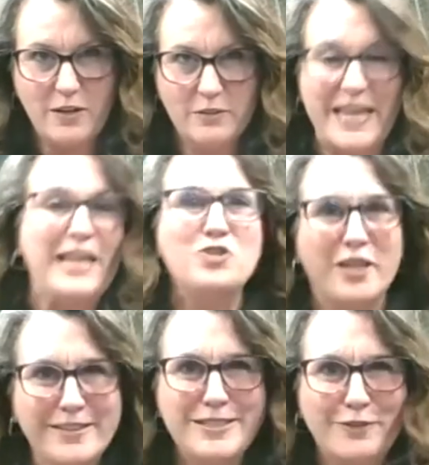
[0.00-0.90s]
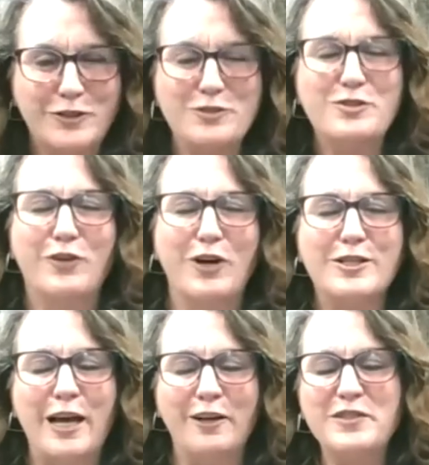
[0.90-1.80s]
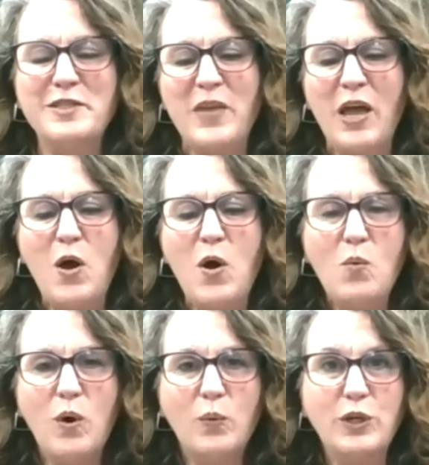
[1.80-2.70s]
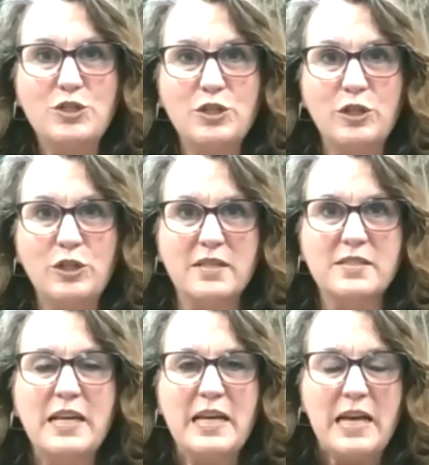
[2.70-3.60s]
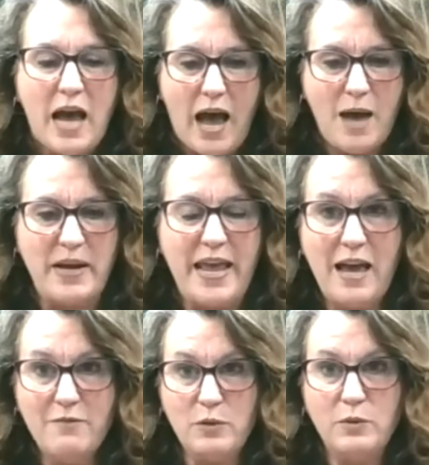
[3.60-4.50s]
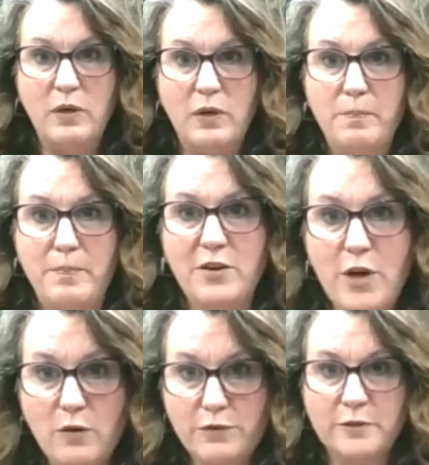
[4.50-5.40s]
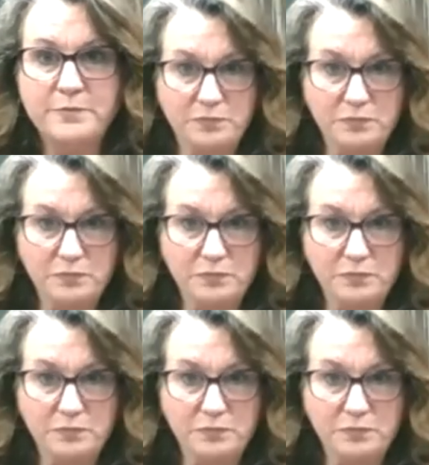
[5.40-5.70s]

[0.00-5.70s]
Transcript: gauging the difference for ourselves, what we're going to do is I'm going to have you bend over,